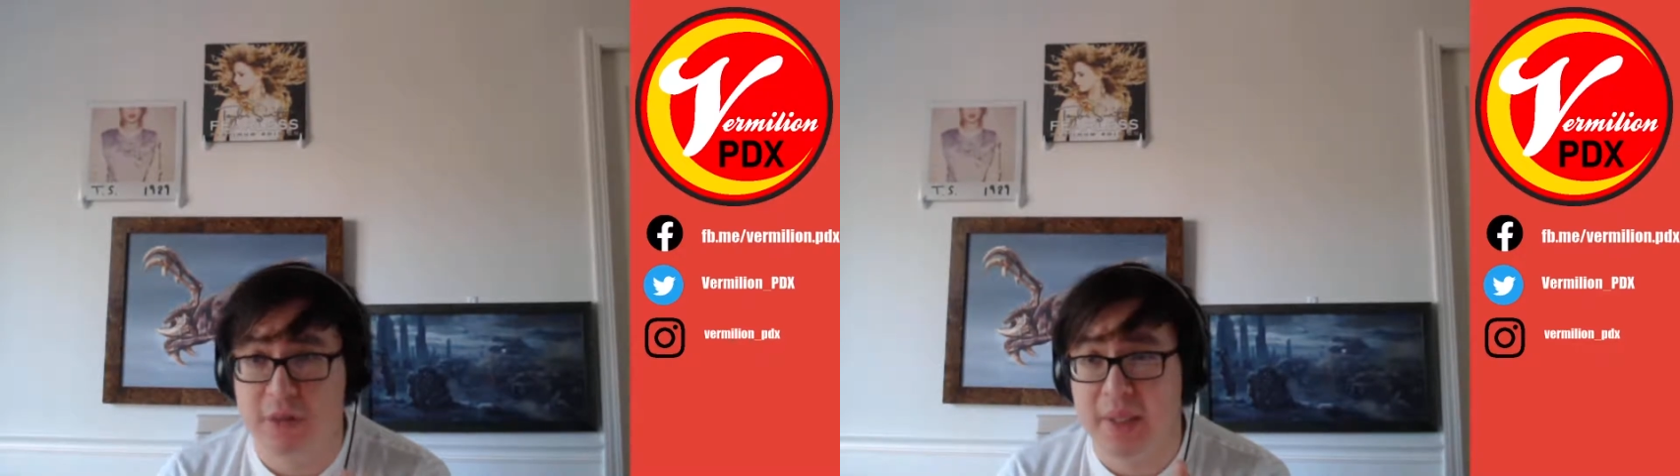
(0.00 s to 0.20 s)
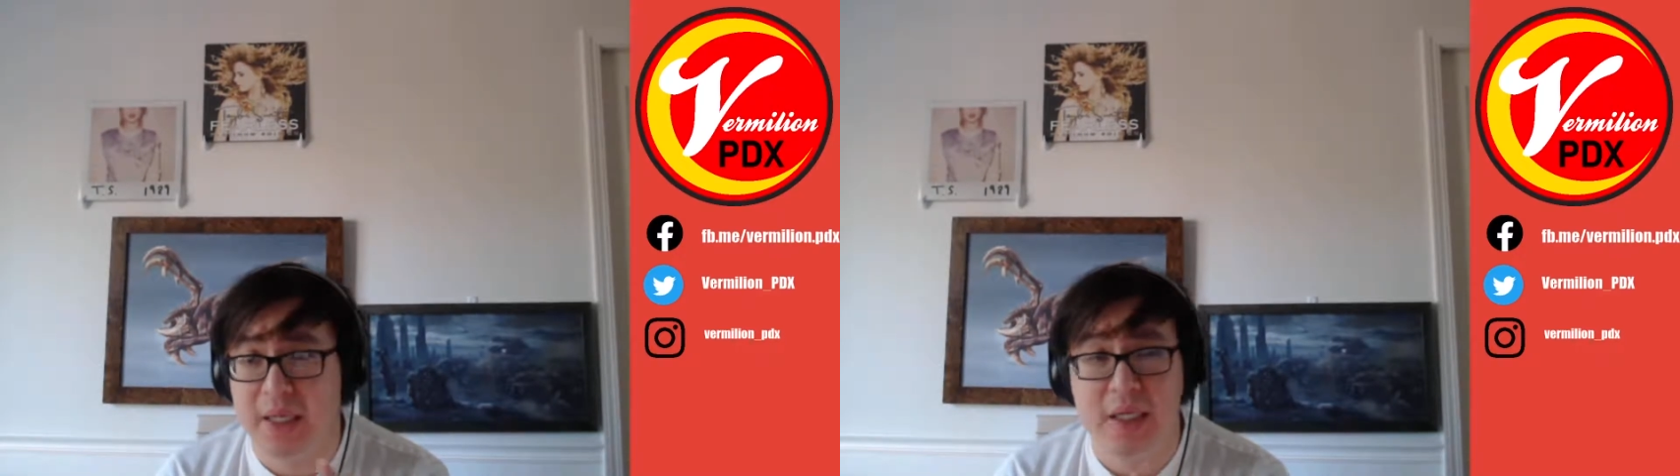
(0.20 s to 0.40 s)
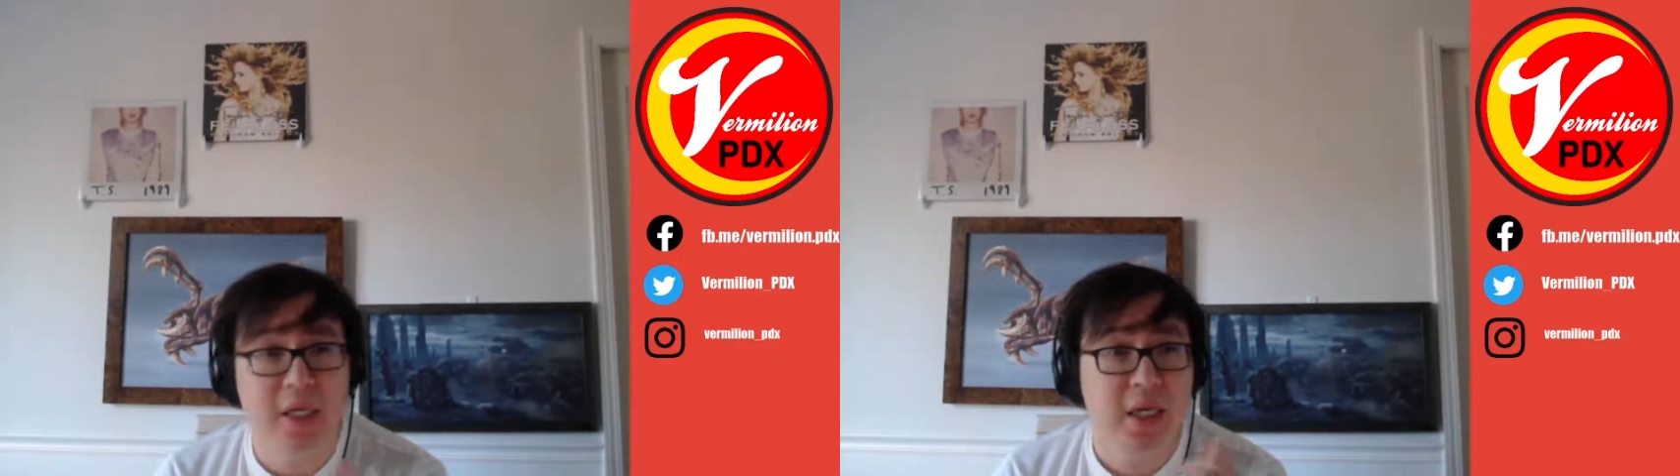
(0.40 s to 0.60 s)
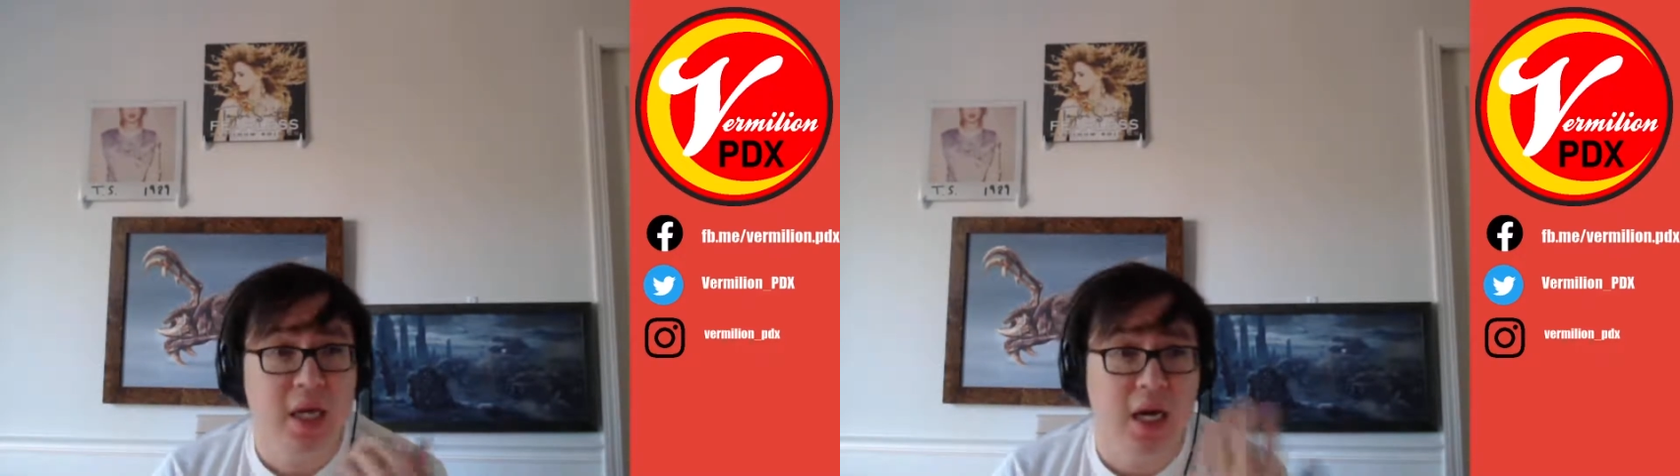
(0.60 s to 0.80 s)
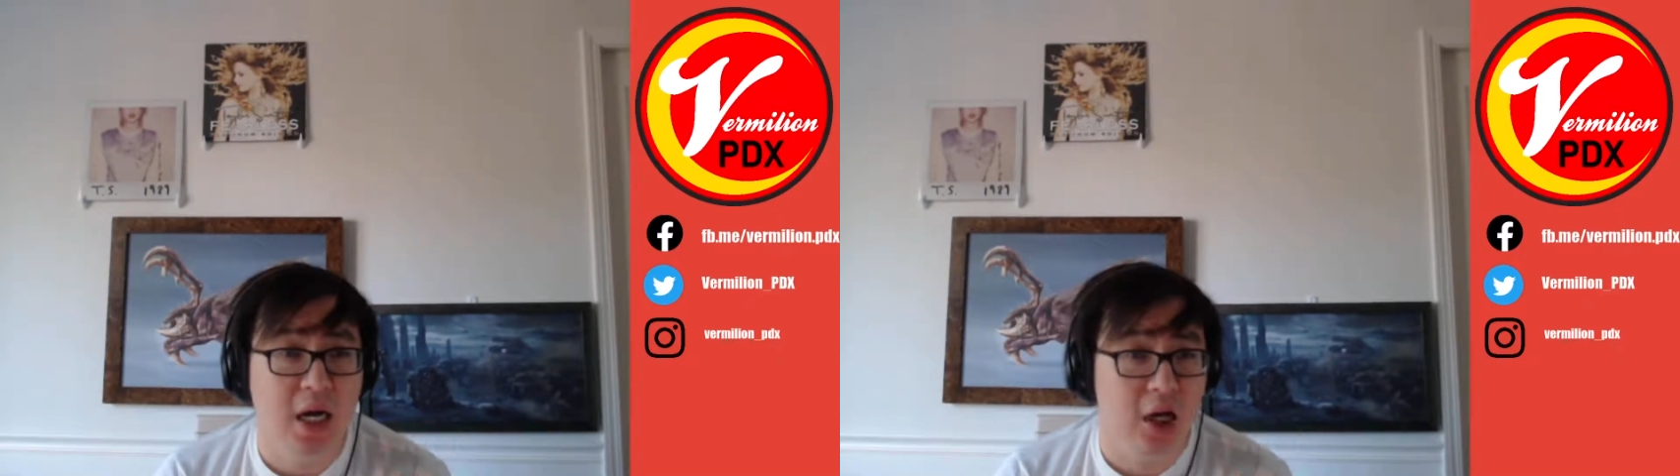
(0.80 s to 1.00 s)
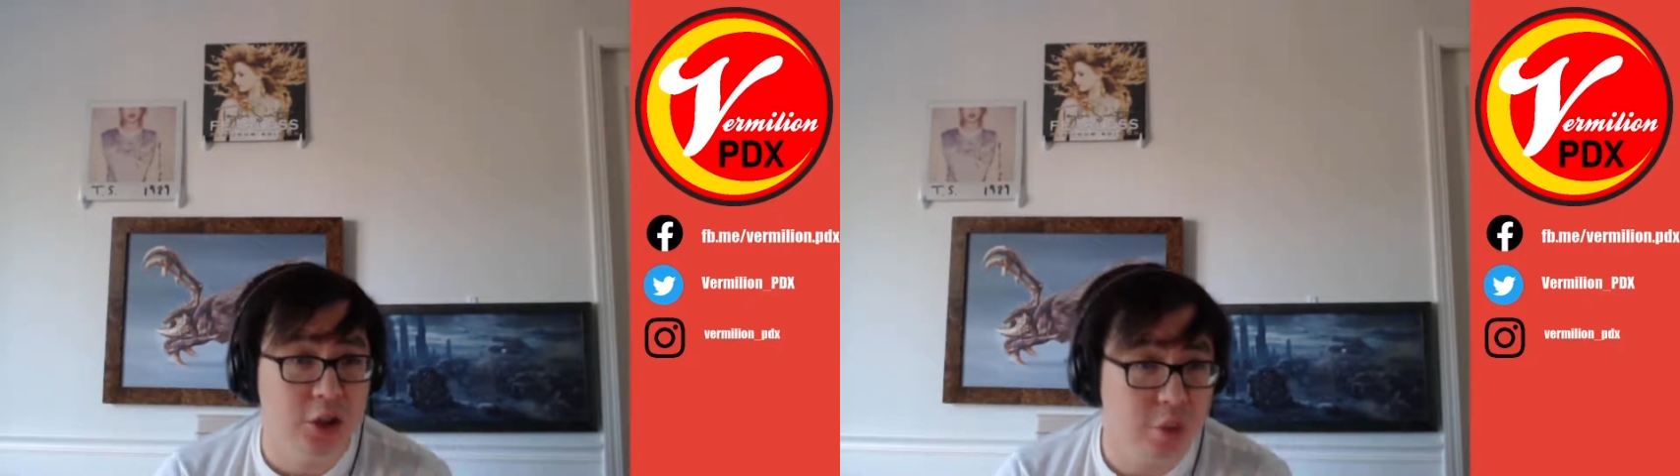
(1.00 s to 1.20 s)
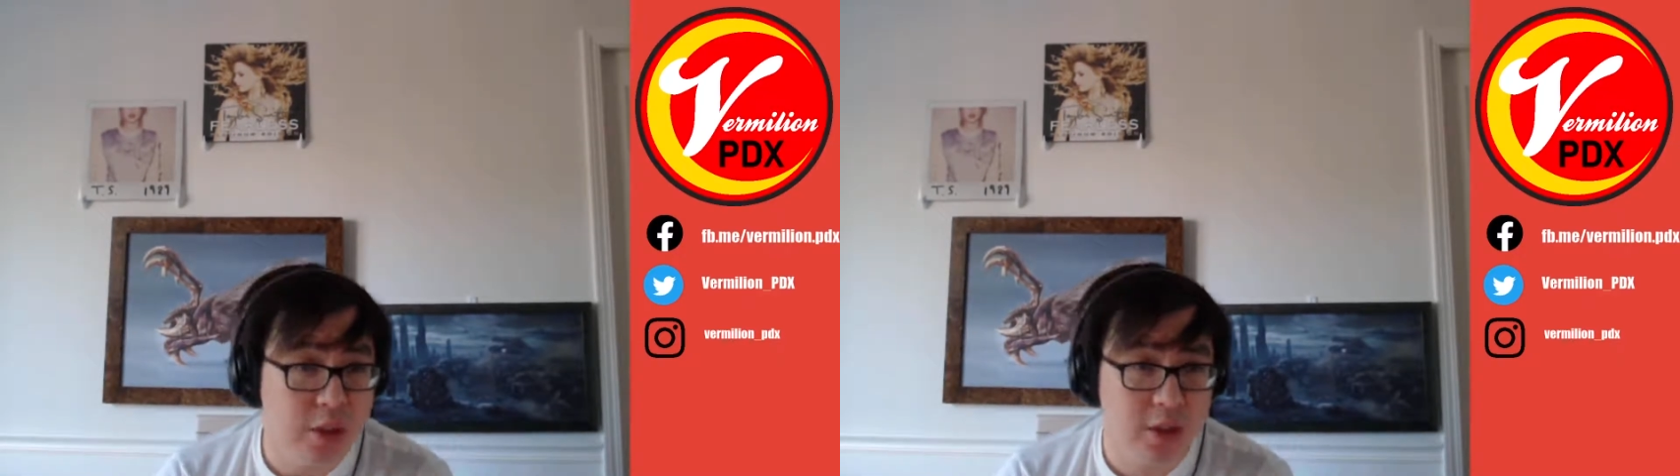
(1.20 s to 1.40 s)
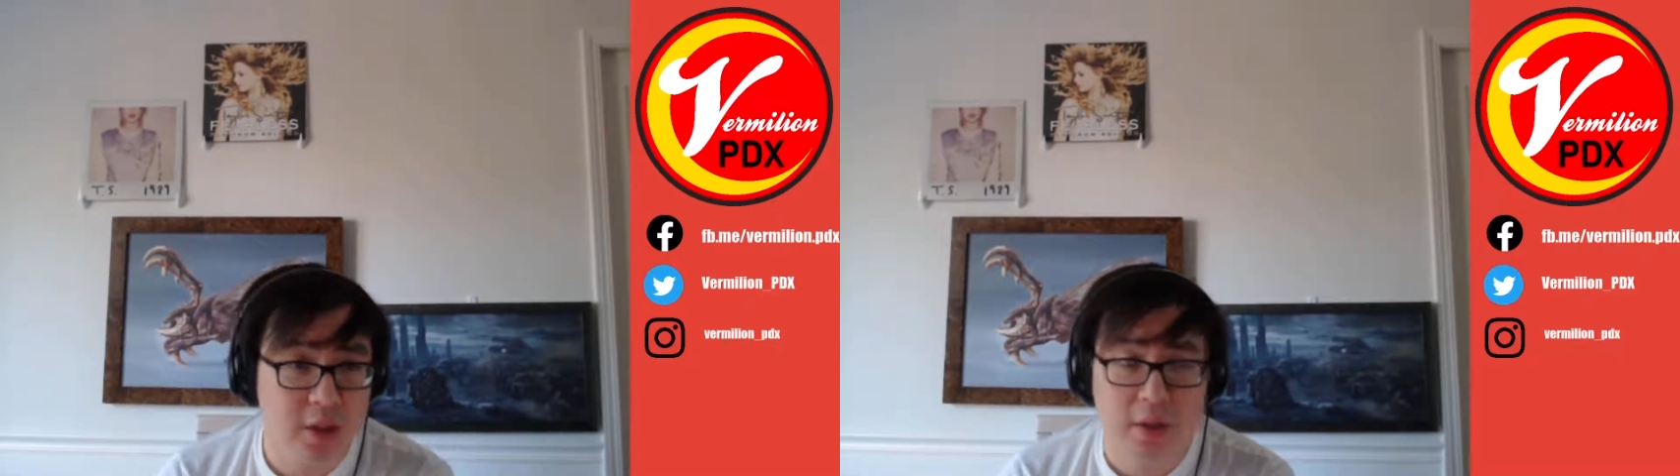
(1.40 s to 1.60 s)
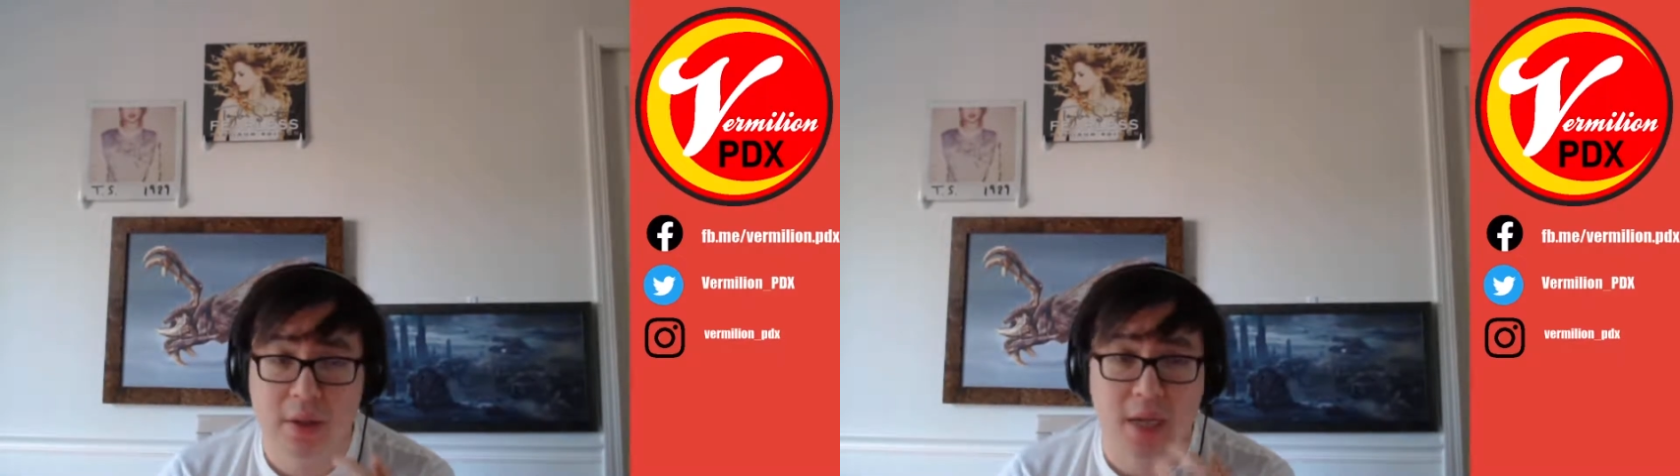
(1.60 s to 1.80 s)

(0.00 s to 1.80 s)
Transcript: me on Twitter.